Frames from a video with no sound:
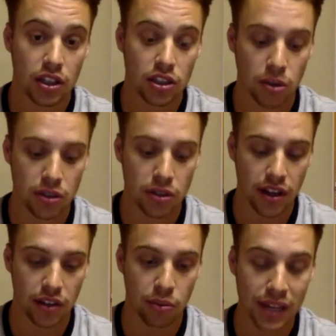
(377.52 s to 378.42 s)
So it's
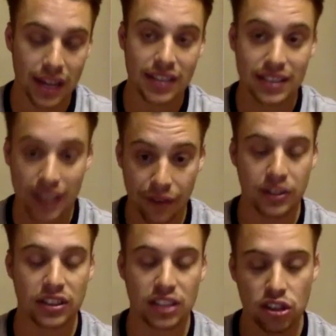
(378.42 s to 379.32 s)
like we need to
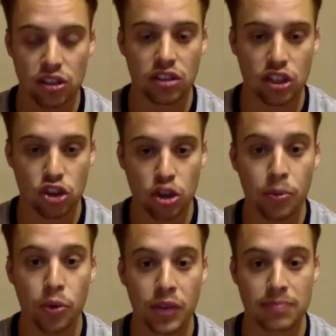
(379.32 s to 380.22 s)
definitely dis-
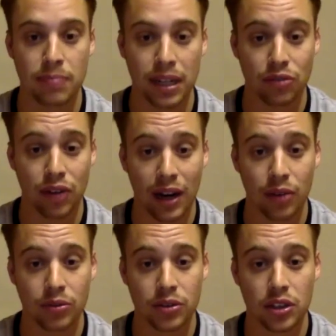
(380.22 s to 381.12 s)
distribute this money
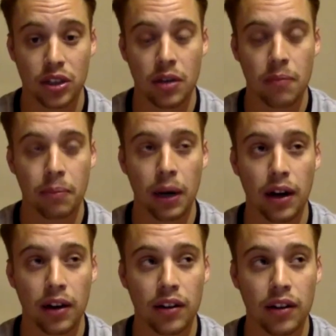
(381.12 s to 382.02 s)
round.
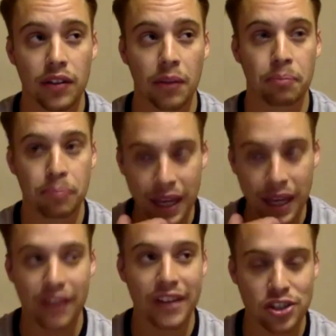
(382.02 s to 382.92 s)
But the
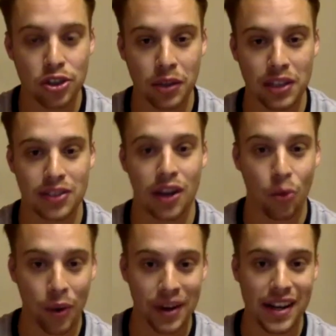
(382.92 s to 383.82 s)
bigger issue is
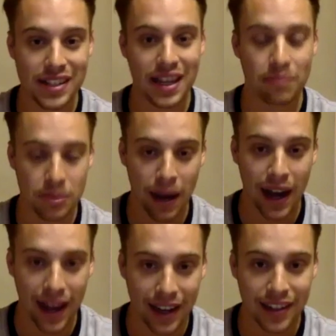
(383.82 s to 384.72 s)
like when this comes
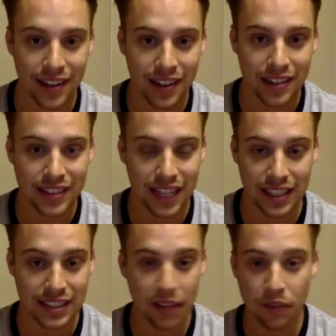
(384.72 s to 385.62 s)
back,
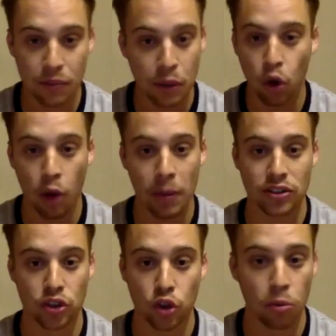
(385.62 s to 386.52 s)
tennis, say we all go back
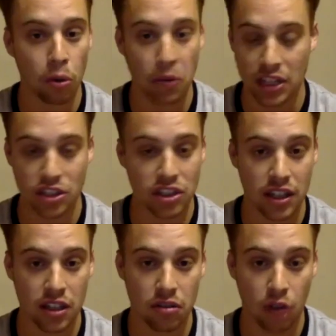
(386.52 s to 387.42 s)
to normal next
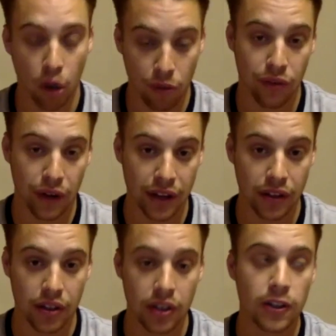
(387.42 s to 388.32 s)
year,
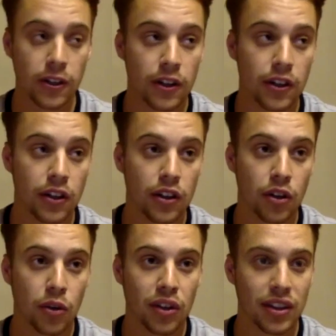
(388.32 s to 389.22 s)
hopefully.
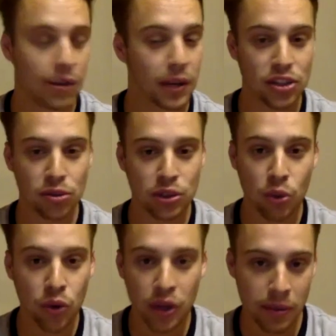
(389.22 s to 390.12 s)
The issue is
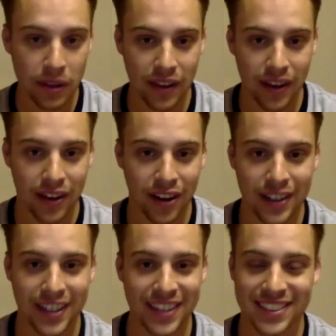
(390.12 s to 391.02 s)
still going to be there.
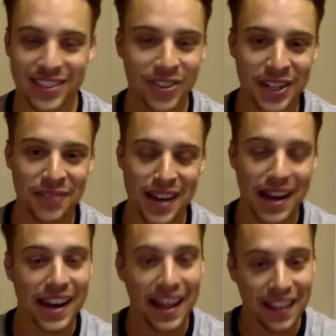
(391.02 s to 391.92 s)
Like it's still going to be
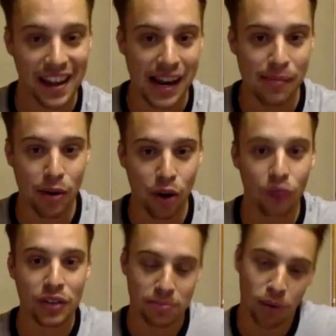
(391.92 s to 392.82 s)
yeah. an, an element
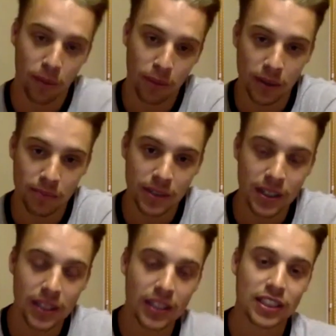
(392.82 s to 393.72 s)
of this problem.
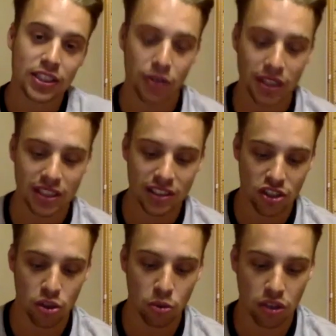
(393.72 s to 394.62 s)
So this is the
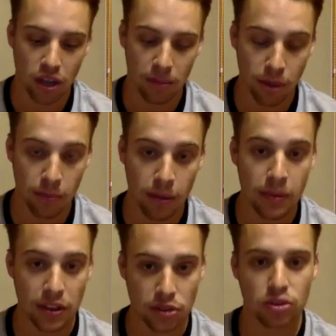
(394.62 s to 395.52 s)
short term problem,
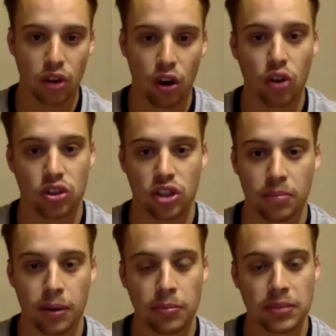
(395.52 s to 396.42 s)
but there's also long
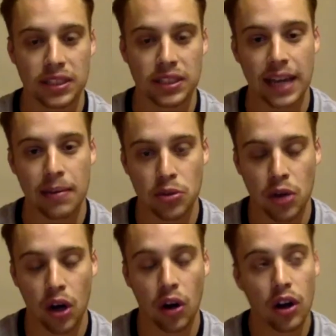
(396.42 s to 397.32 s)
term problems in the game as
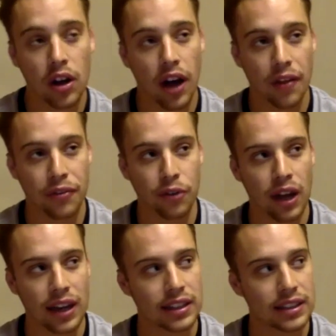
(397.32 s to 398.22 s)
well. I feel
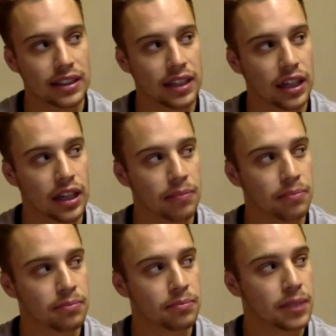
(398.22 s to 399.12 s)
like yeah.
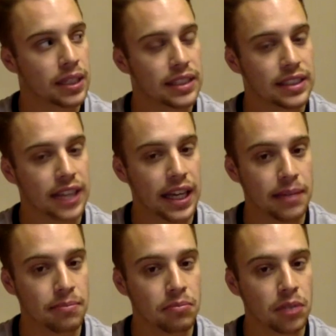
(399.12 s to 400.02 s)
um,
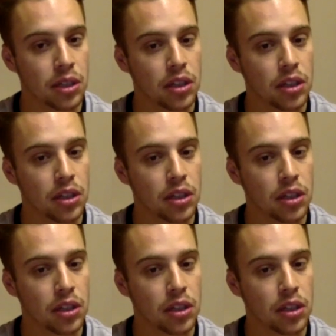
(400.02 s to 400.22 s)
Thiem